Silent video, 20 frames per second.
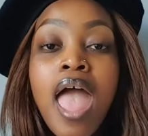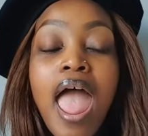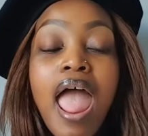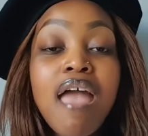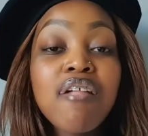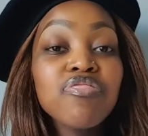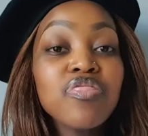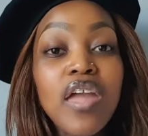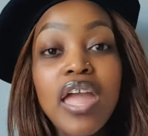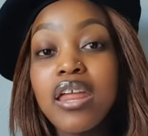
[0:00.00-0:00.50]

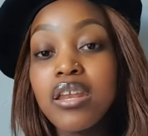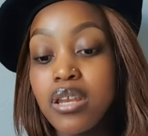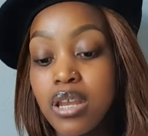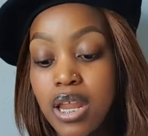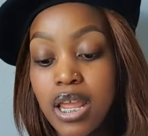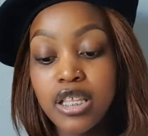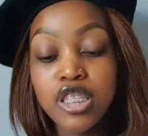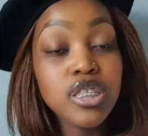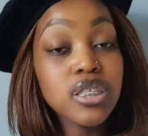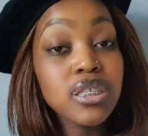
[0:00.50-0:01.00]
And then
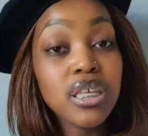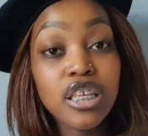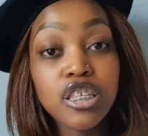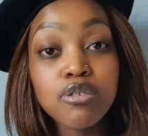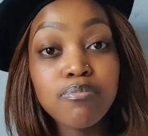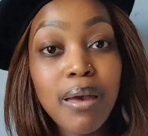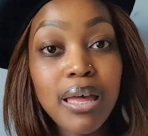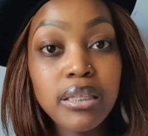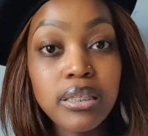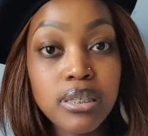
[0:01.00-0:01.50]
it's
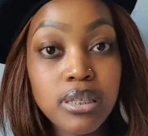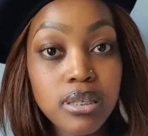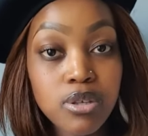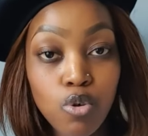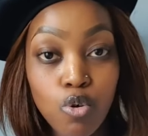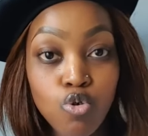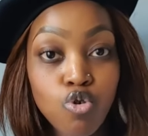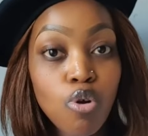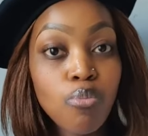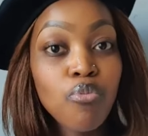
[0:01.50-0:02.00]
6 months,
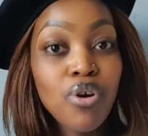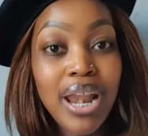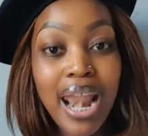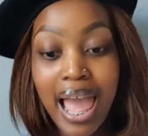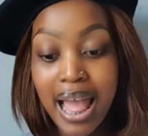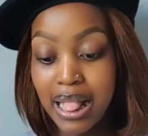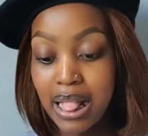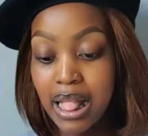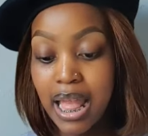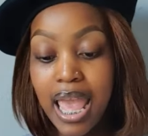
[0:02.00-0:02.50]

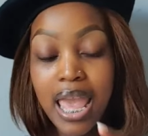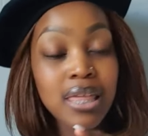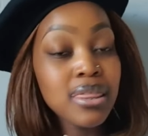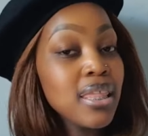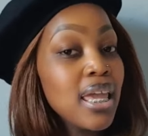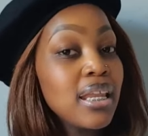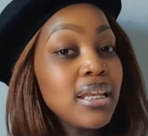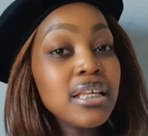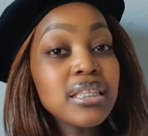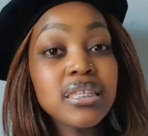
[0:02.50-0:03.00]
and
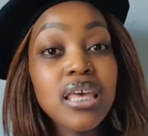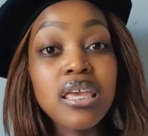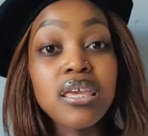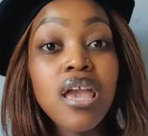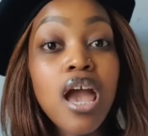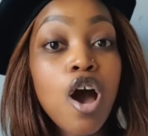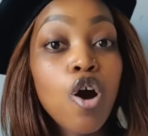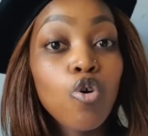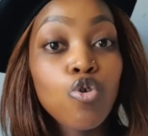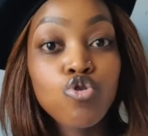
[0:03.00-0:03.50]
then it's a year,